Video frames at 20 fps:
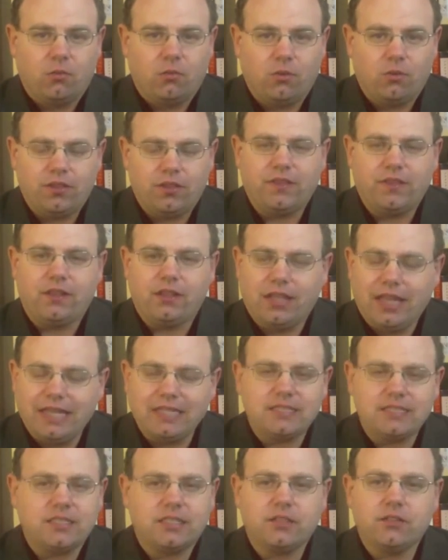well then the
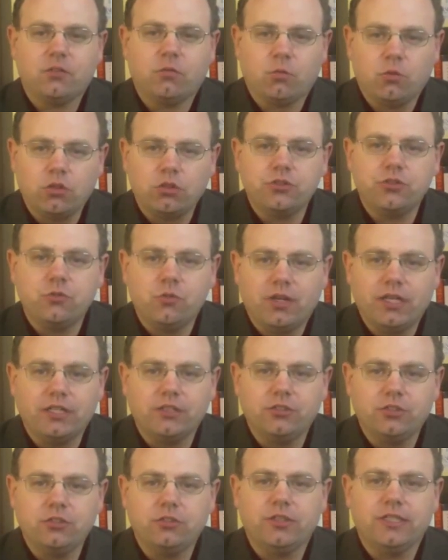last thing in the world you want
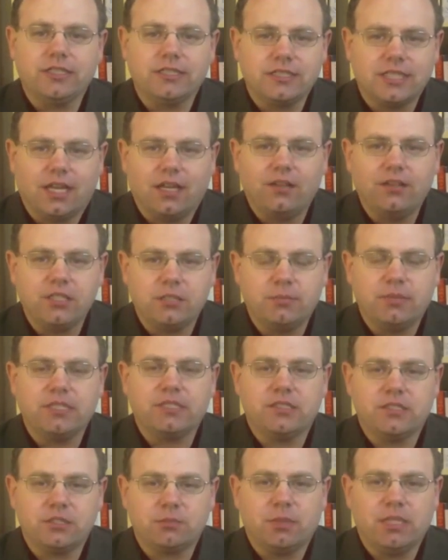to do is tell these
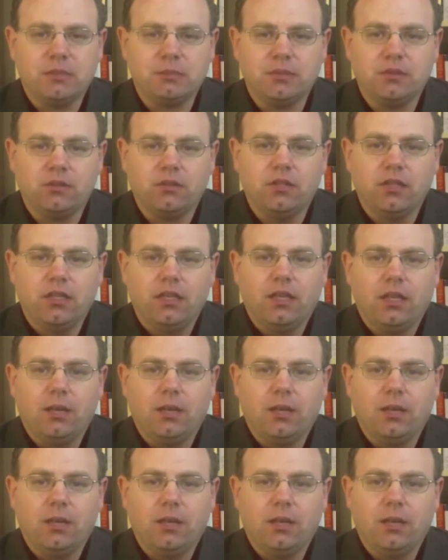business people,